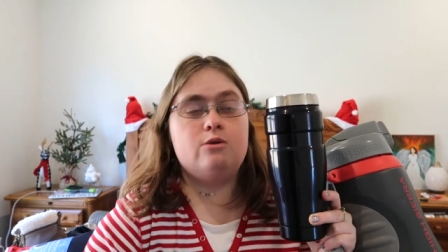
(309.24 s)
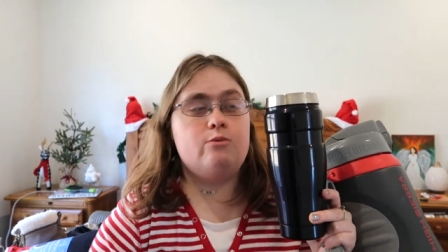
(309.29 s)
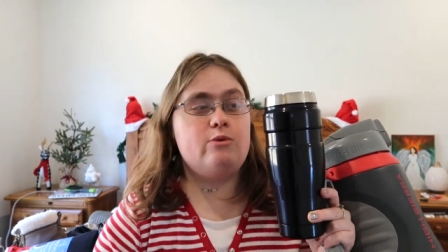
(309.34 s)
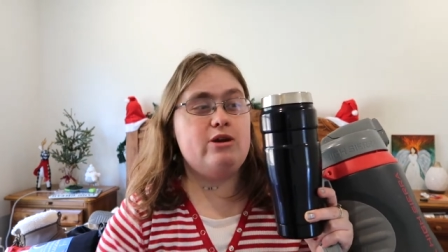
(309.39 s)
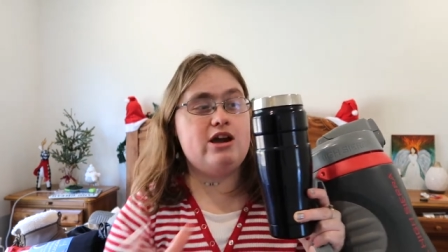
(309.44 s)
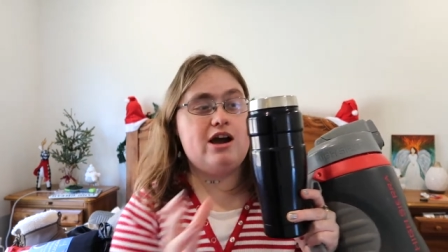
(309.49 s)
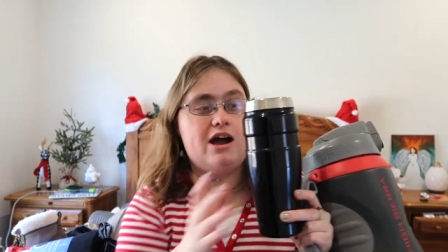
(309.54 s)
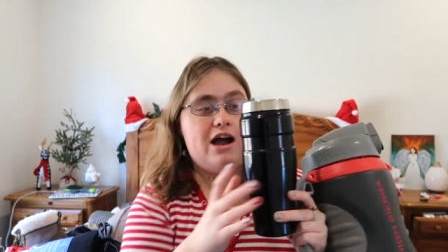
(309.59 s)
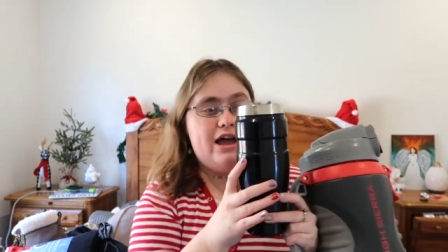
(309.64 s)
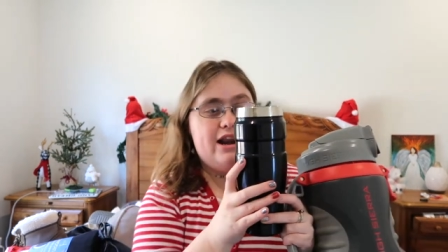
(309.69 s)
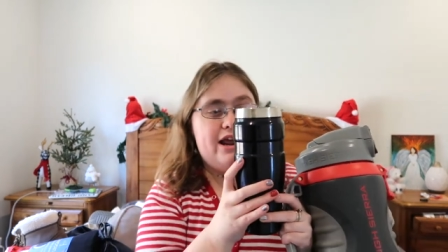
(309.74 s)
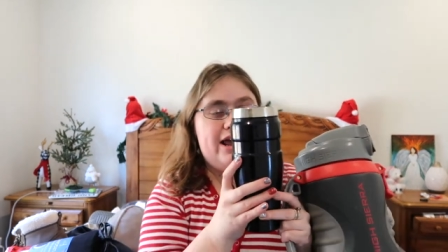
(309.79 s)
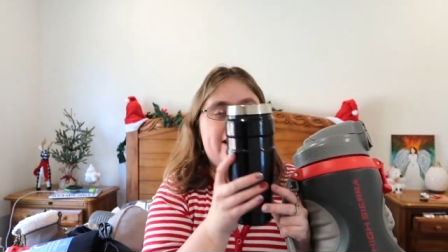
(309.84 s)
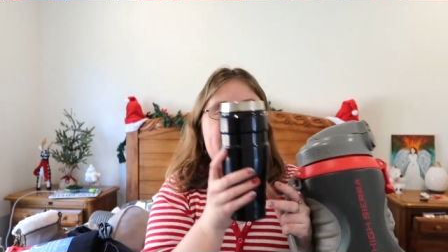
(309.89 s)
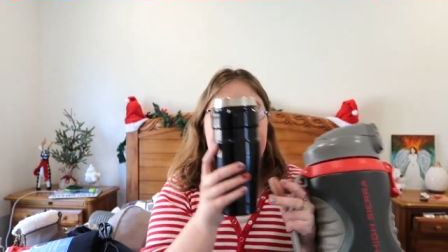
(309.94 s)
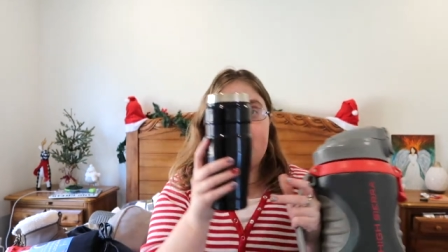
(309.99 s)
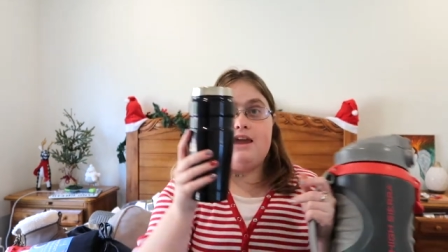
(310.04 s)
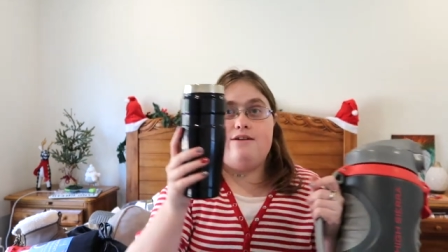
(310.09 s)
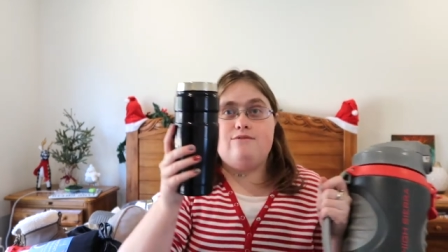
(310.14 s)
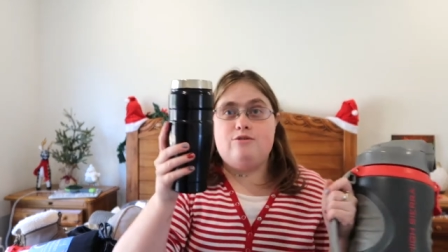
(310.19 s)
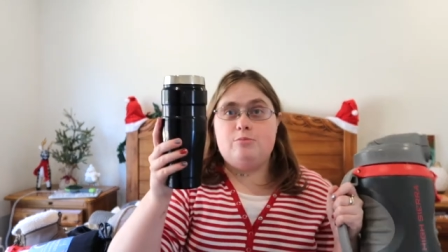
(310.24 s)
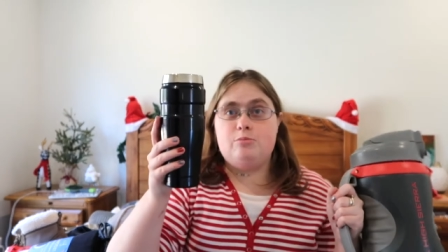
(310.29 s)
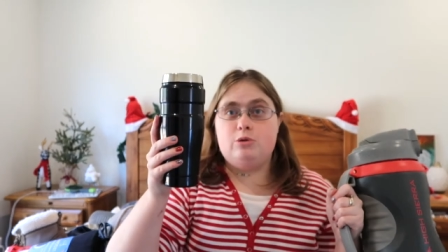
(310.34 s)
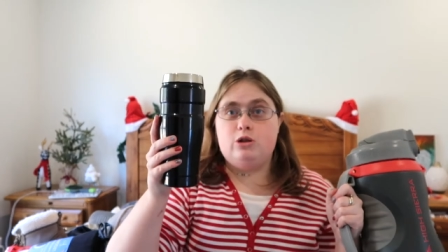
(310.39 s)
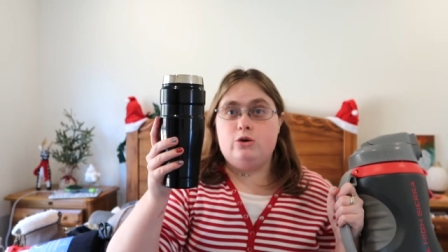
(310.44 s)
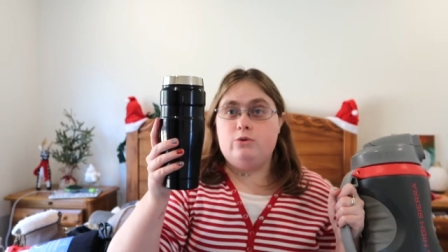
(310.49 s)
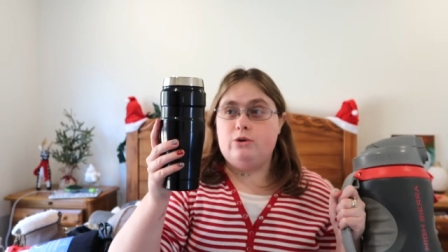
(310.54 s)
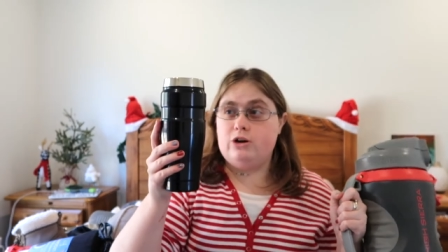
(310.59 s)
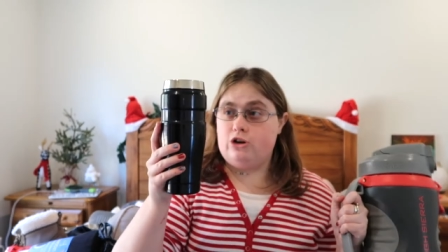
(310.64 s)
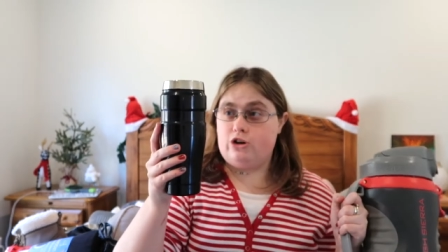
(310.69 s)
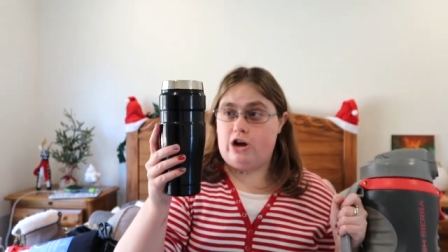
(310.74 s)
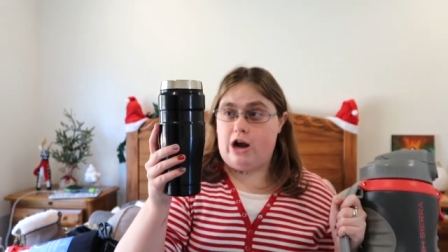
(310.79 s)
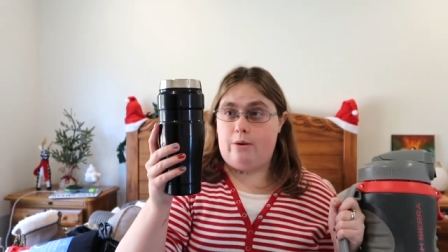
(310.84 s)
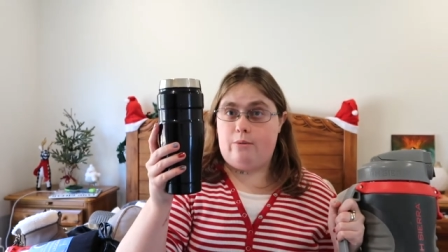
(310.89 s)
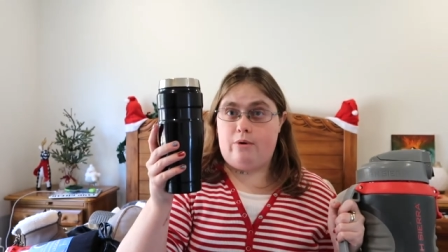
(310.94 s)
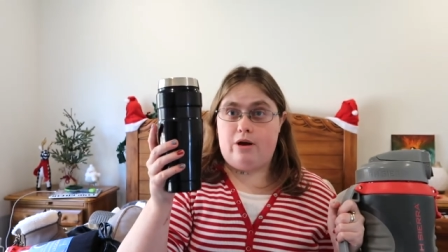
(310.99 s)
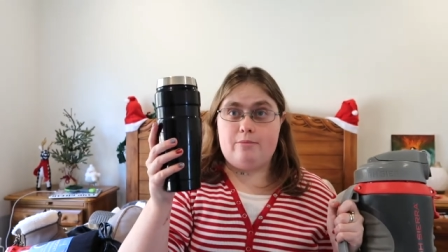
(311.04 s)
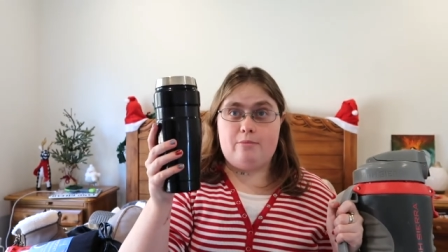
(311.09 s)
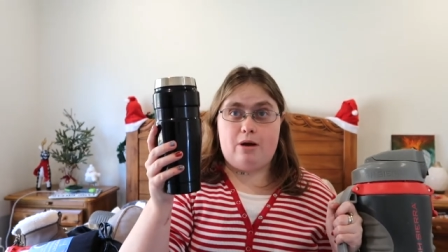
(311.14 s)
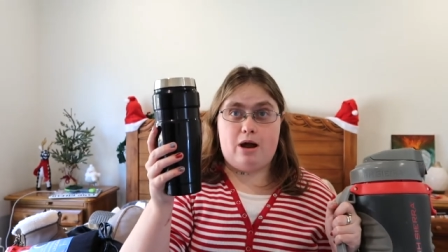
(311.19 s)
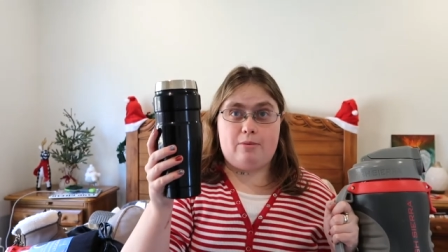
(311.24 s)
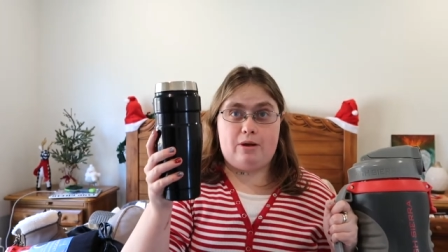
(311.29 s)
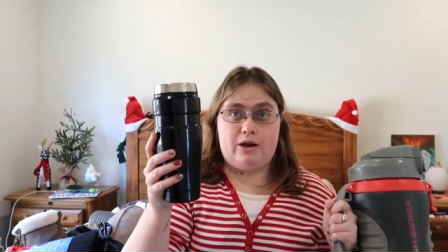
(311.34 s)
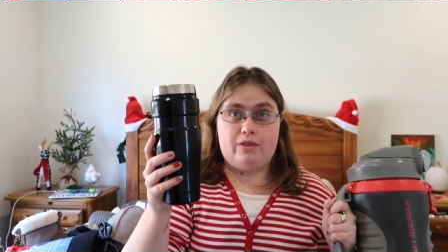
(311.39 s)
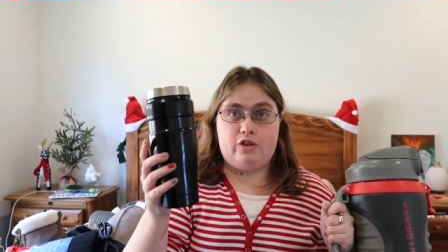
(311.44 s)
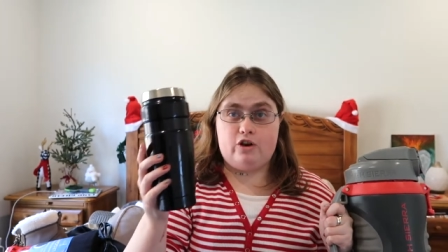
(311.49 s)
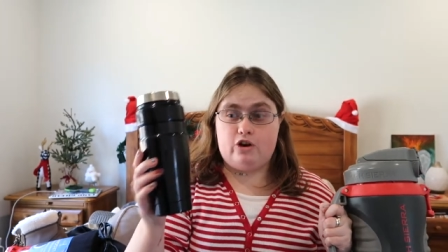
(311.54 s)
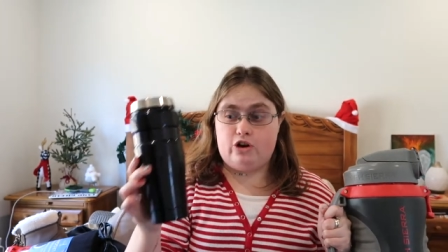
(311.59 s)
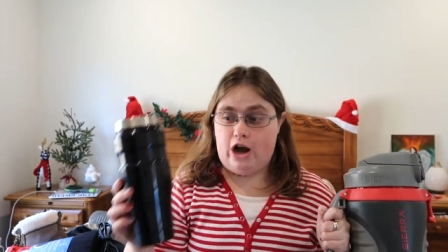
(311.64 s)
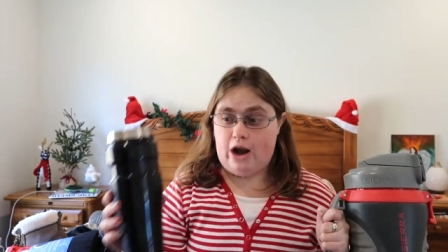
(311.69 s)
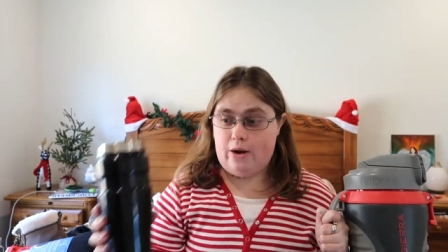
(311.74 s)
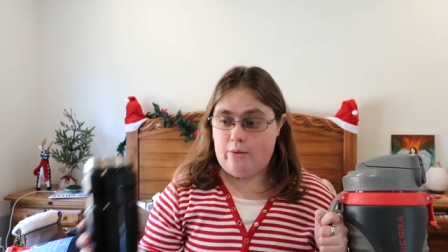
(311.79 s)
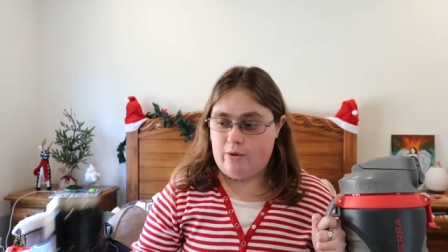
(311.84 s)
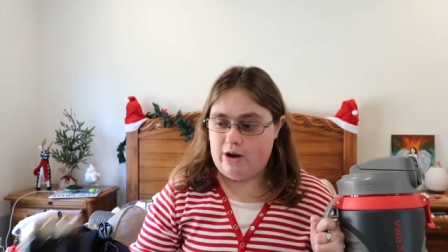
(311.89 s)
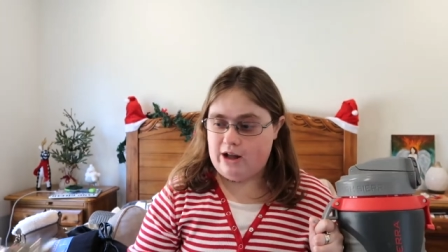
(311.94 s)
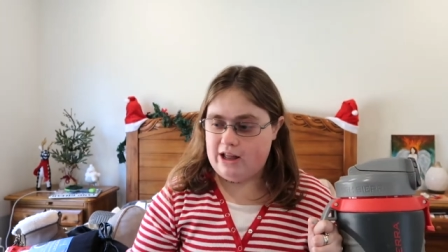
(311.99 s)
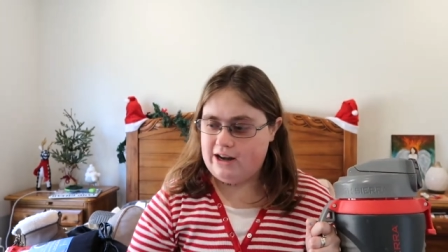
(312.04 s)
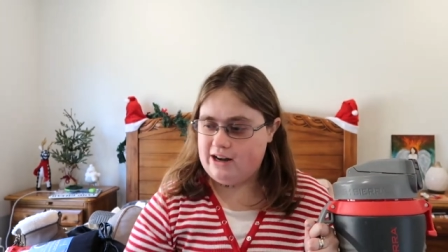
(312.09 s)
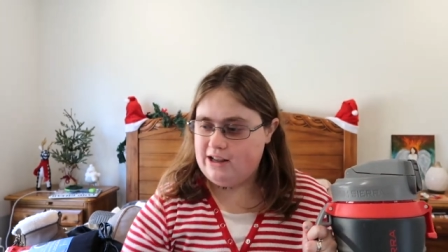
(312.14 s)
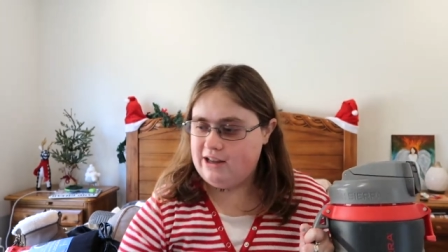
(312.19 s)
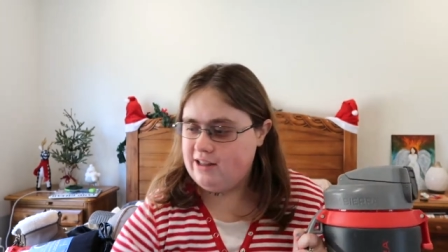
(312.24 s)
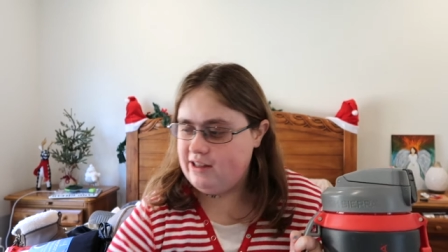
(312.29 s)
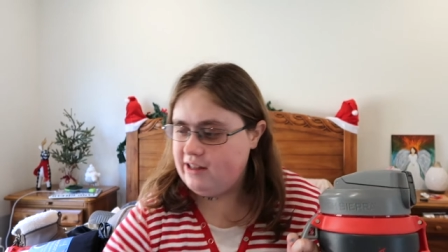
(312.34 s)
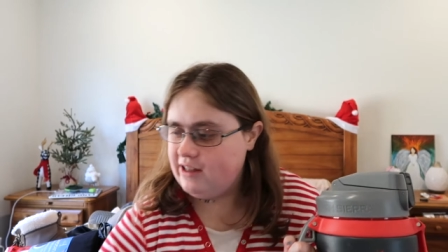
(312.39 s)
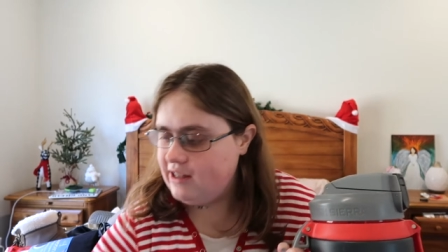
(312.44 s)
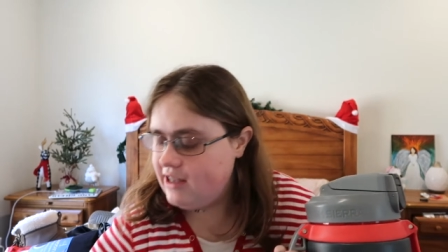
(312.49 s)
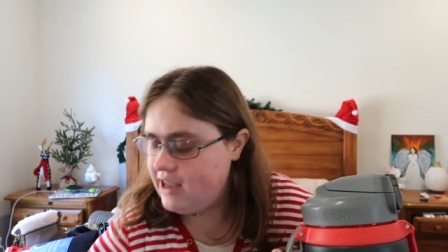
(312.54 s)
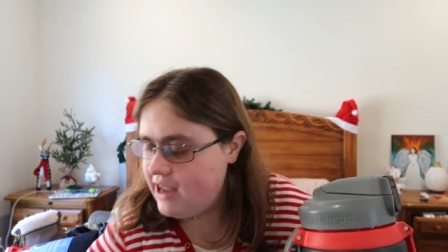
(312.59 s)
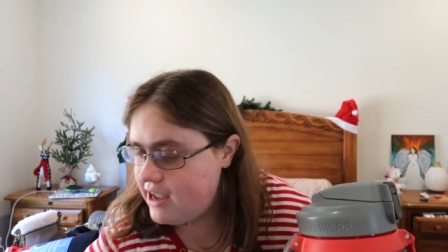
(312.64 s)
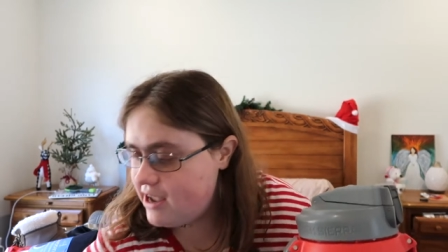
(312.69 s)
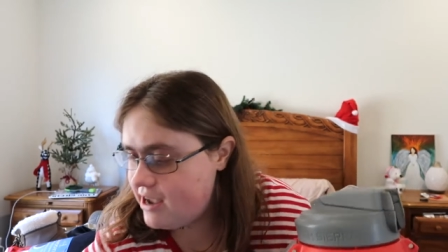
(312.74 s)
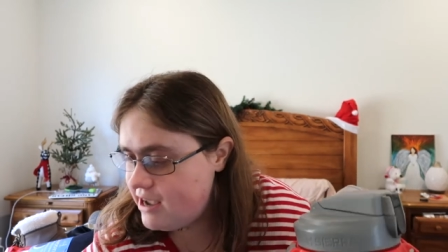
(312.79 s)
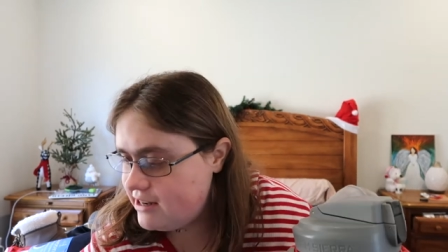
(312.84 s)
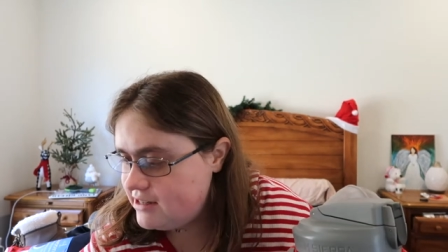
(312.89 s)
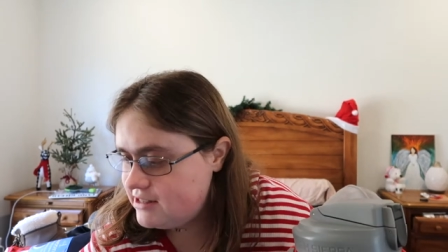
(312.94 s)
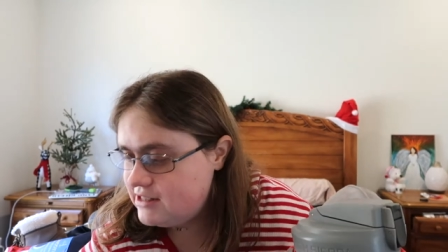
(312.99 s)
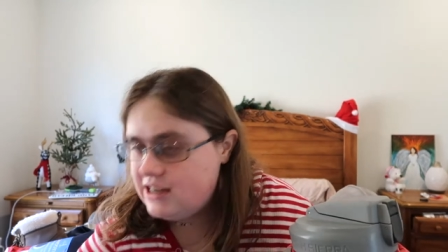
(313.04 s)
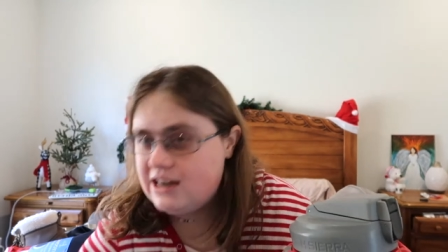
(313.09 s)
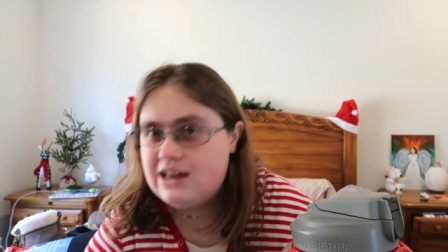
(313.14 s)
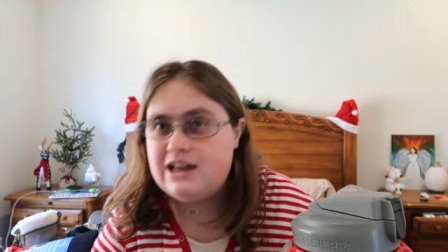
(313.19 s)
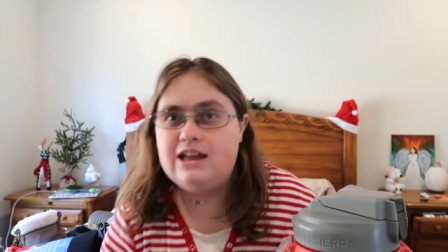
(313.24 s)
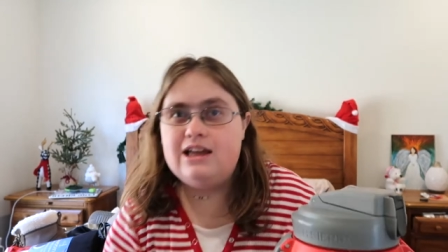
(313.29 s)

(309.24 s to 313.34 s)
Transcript: We got a navy blue and gray one, mom got the gray one, and